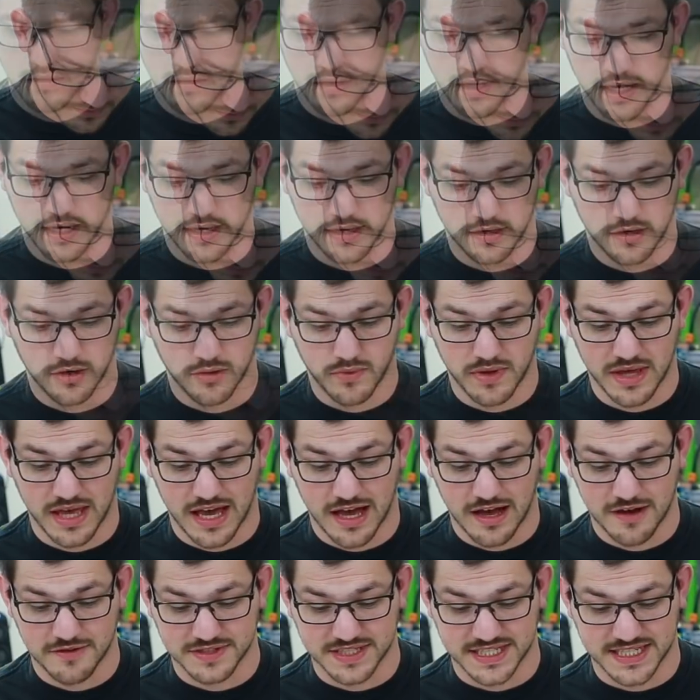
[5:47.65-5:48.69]
All right, and here we
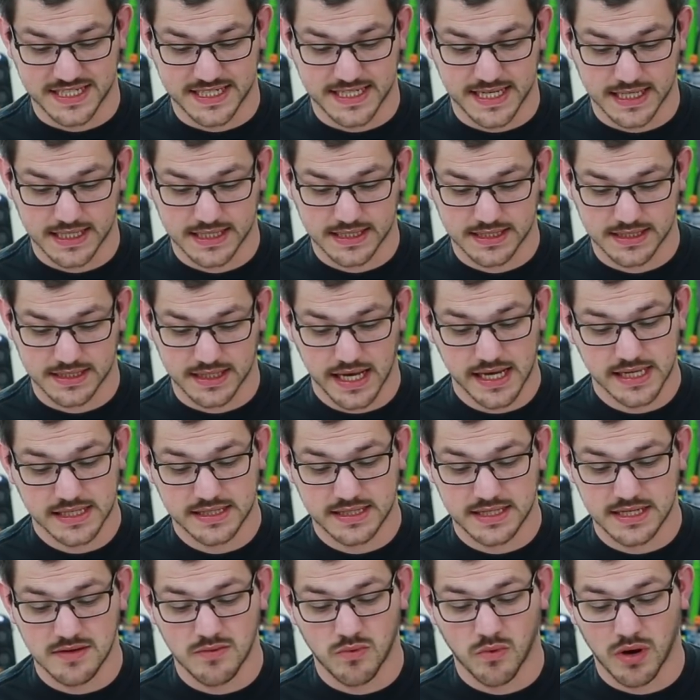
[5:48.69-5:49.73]
have
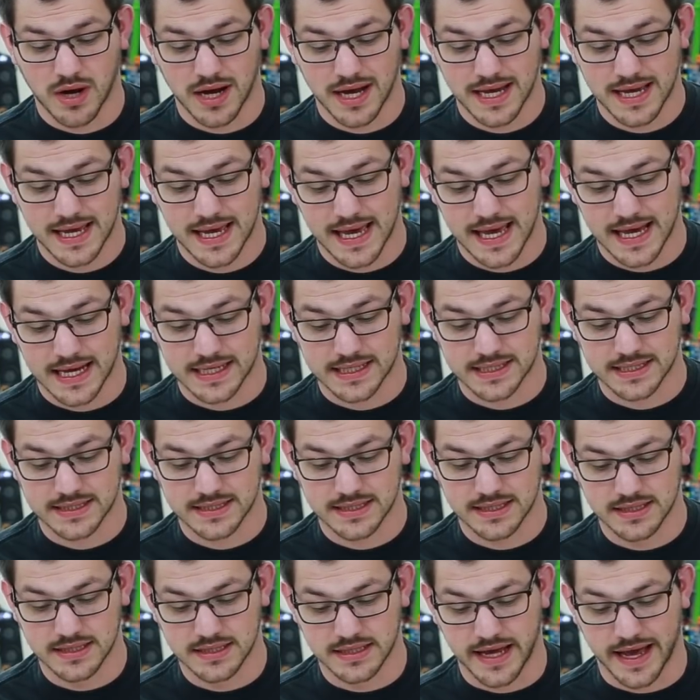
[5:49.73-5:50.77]

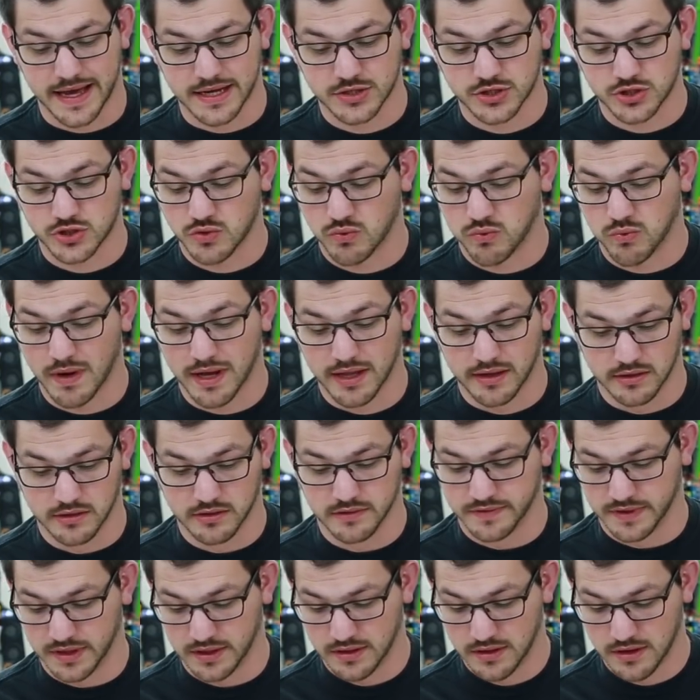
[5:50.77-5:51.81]

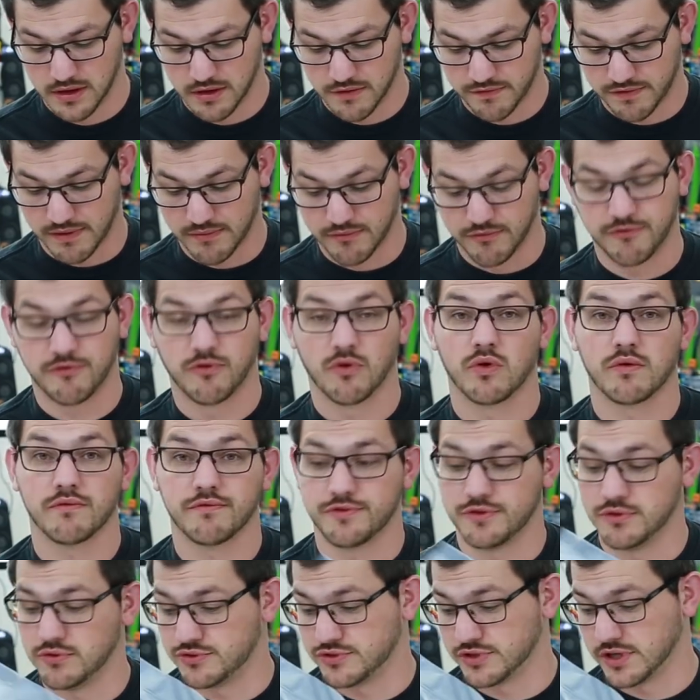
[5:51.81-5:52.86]
Styx-12 from
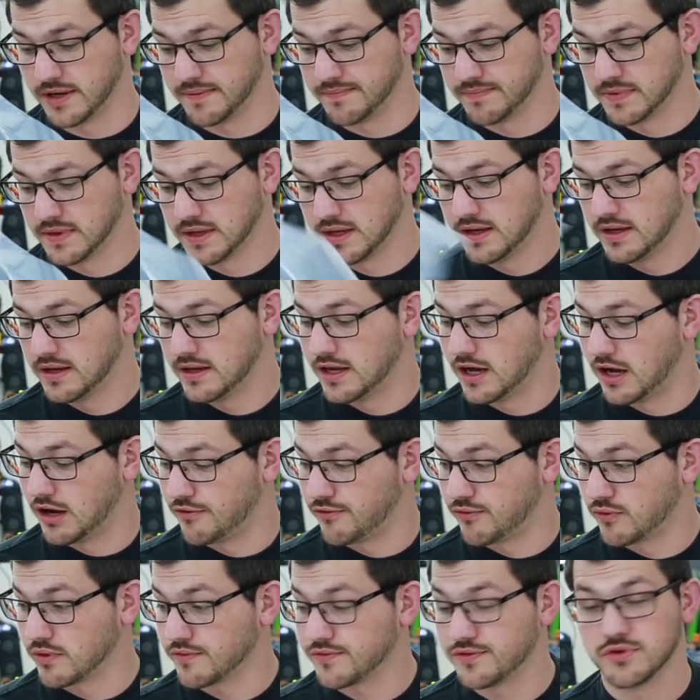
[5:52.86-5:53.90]
Formfutura. Now,
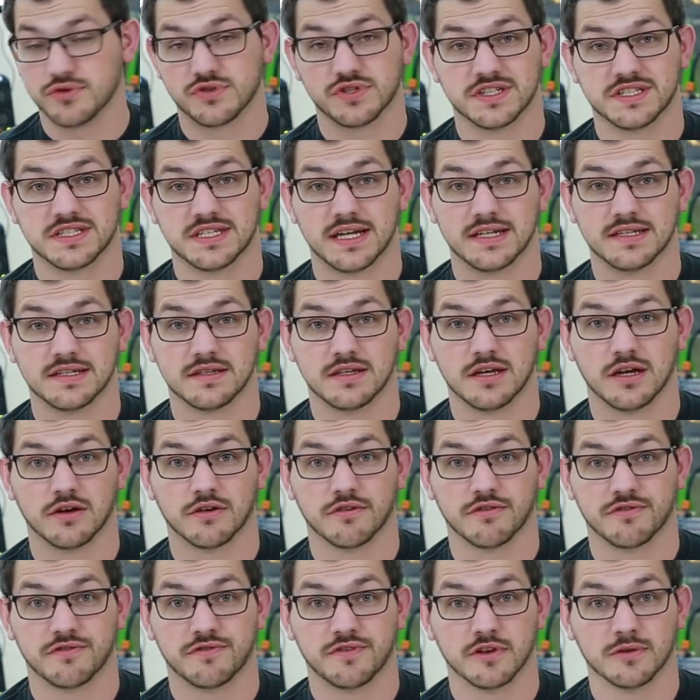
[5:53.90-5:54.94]
Formfutura sends their
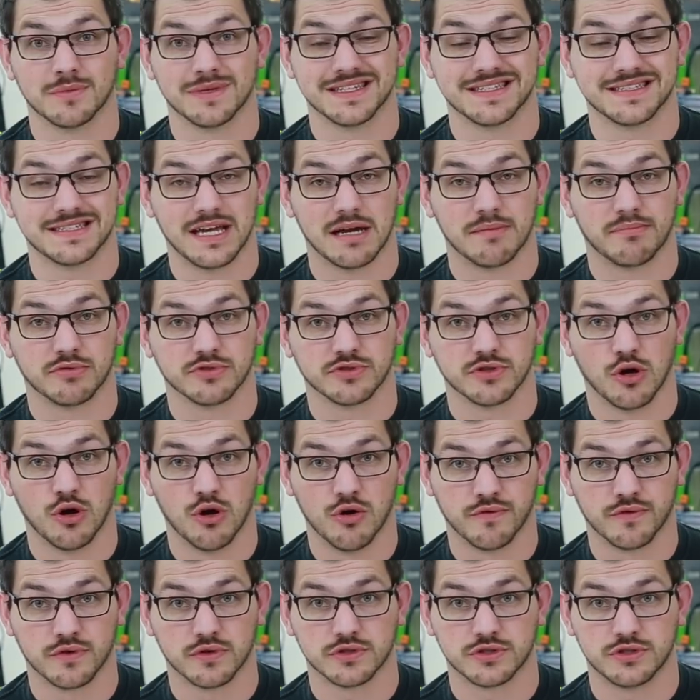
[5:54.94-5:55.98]
filament samples
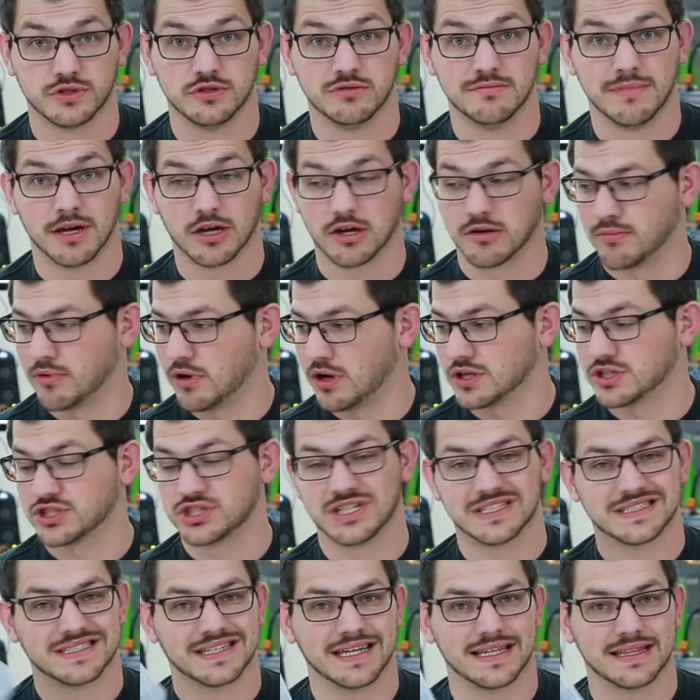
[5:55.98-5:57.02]
over to MakerBox
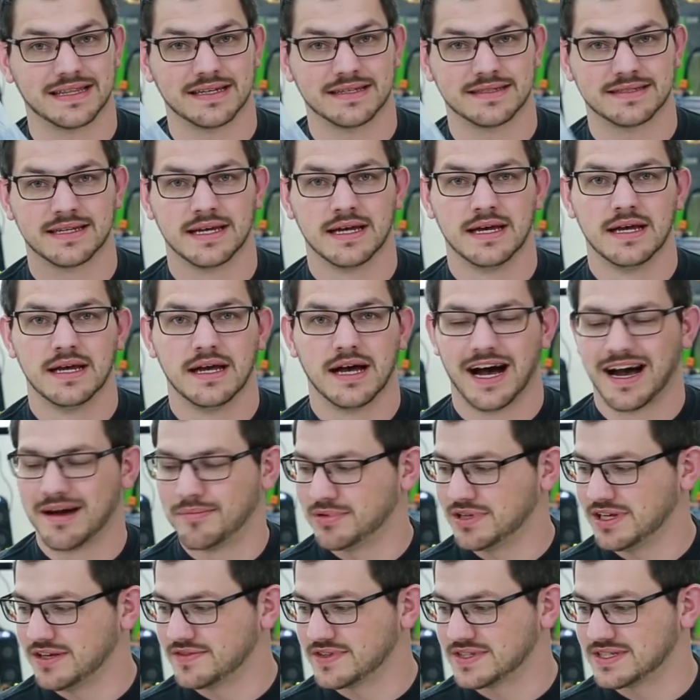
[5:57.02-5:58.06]
just like this. I
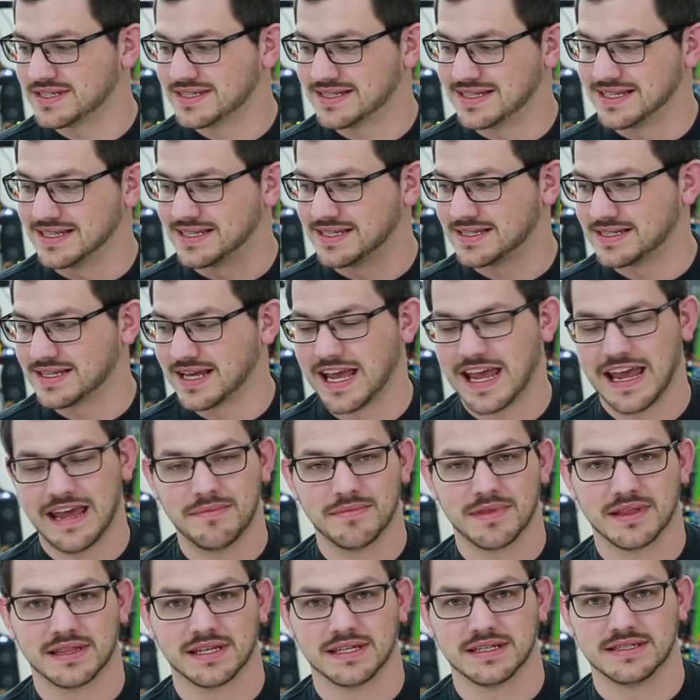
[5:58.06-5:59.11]
believe this is the
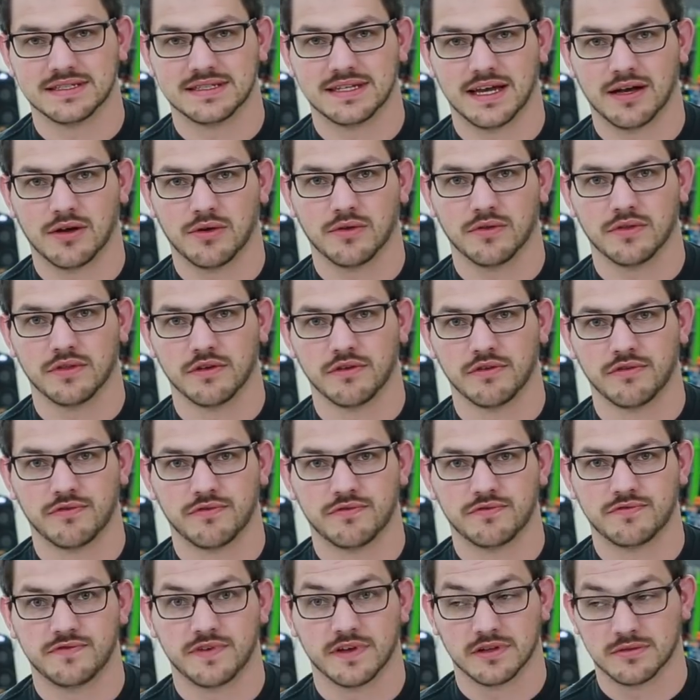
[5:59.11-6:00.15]
same that they sell the
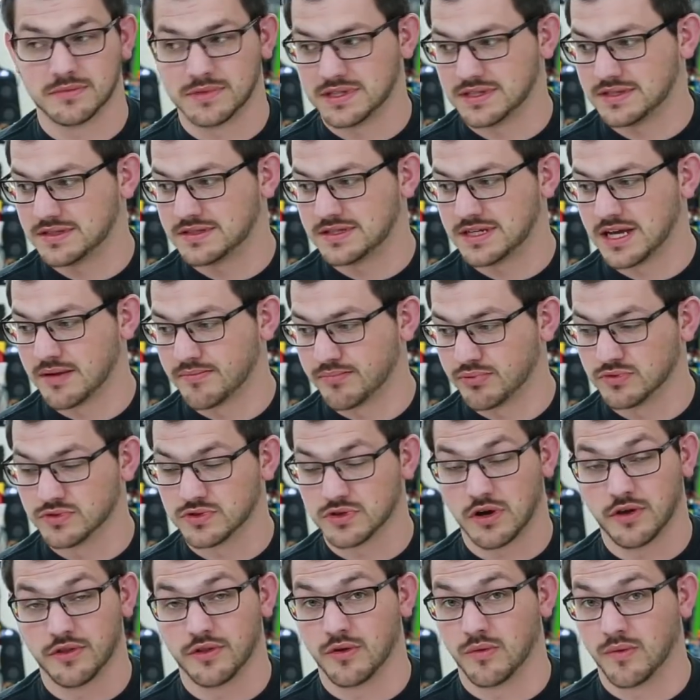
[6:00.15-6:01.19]
filament samples
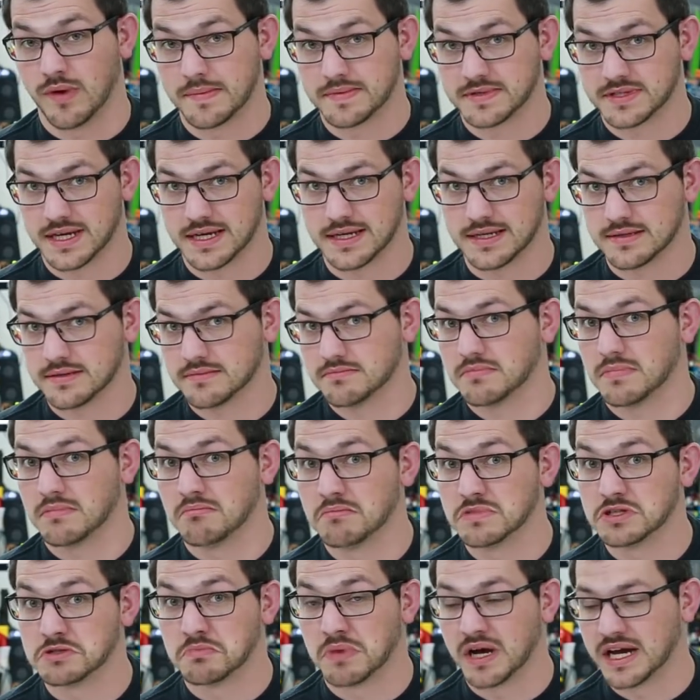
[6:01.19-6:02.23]
on their website.
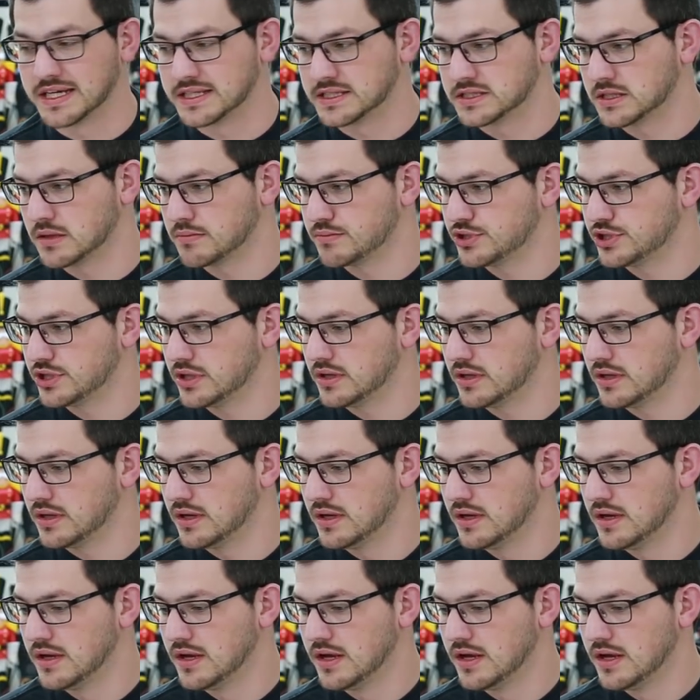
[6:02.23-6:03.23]
It's my assumption,